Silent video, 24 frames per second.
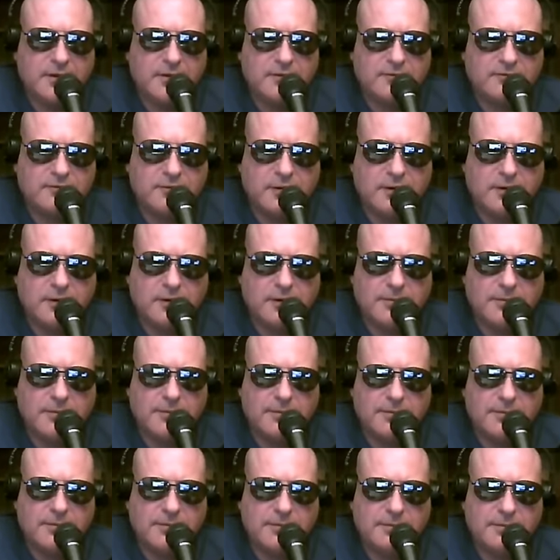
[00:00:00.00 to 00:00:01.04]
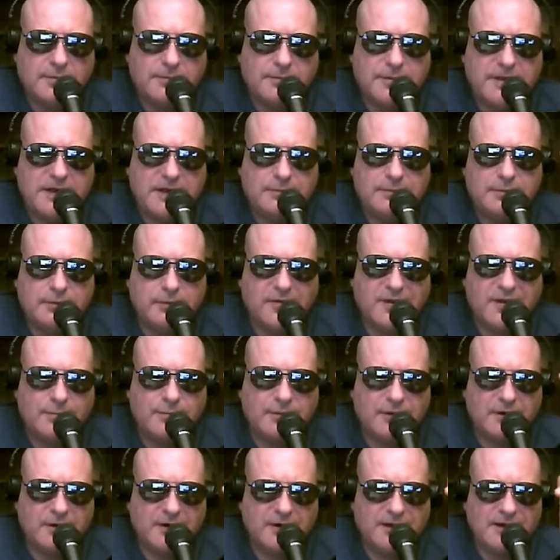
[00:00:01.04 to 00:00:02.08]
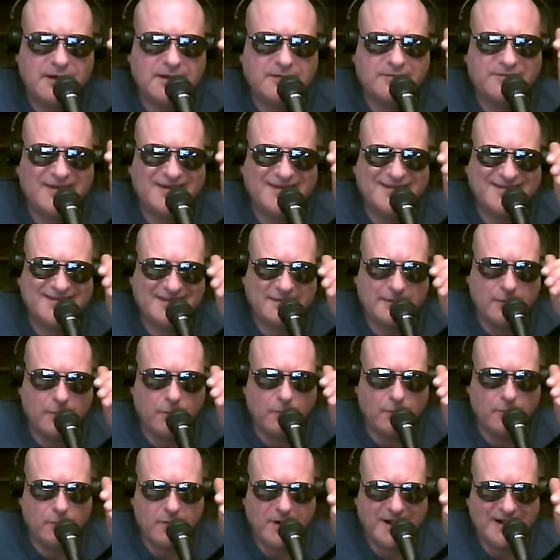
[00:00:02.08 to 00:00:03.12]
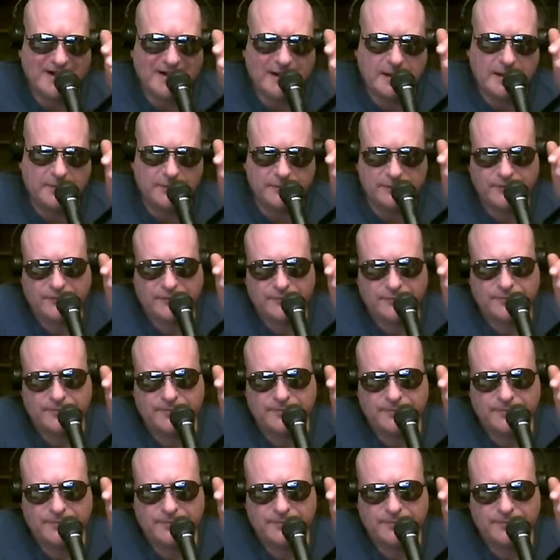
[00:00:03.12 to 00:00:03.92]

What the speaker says: from people they believe is in the White House,